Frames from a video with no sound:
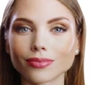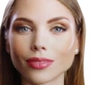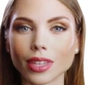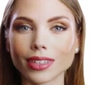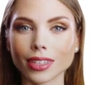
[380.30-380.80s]

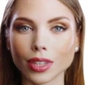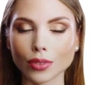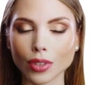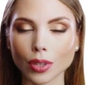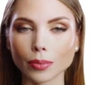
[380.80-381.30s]
This is a
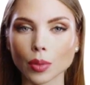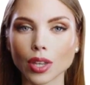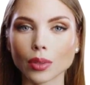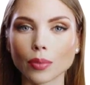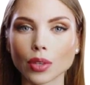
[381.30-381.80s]
very
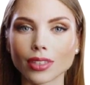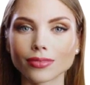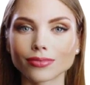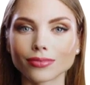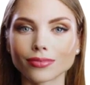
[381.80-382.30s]
important point.
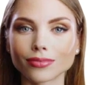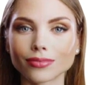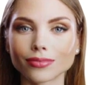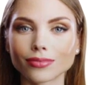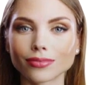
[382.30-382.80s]

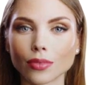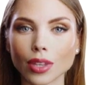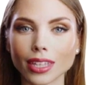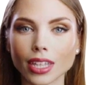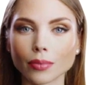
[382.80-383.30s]
We
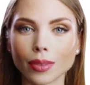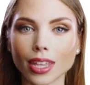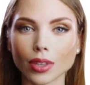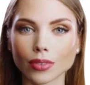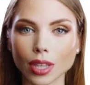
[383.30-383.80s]
need to be
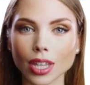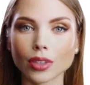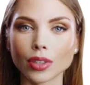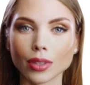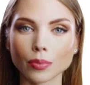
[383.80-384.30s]
careful
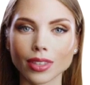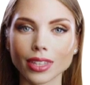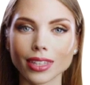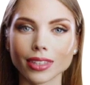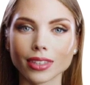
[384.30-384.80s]
not to let
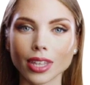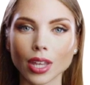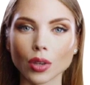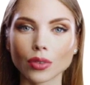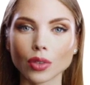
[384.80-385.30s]
machines
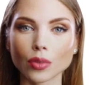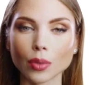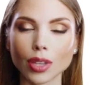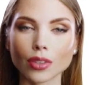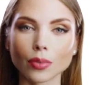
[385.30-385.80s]
take over too
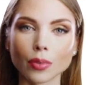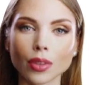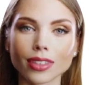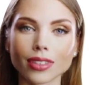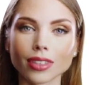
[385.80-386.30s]
much of the
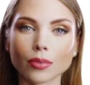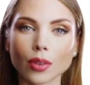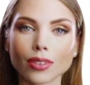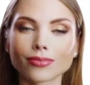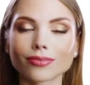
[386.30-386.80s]
processing
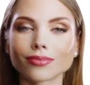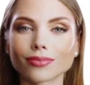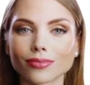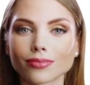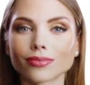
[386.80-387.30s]
work.
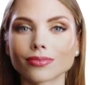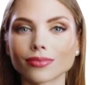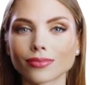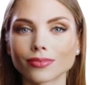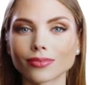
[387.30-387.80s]

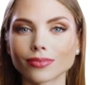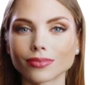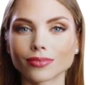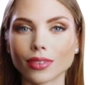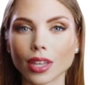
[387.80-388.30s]
Why?
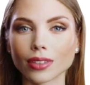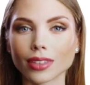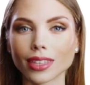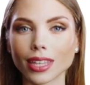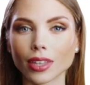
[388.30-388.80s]
One of the
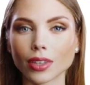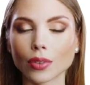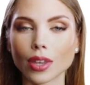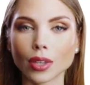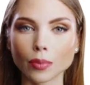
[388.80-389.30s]
dangers of
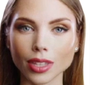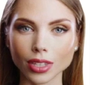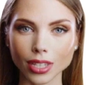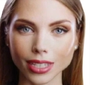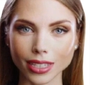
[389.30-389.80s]

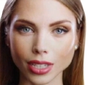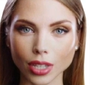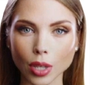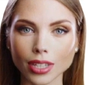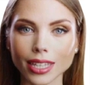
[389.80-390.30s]
automation is that
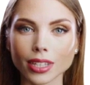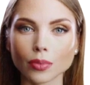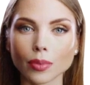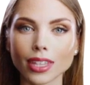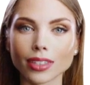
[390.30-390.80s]
it could lead to
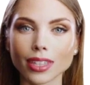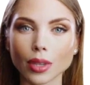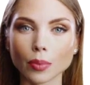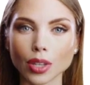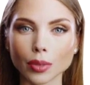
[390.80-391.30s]
mass
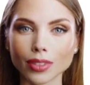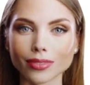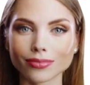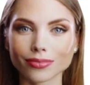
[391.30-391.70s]
unemployment.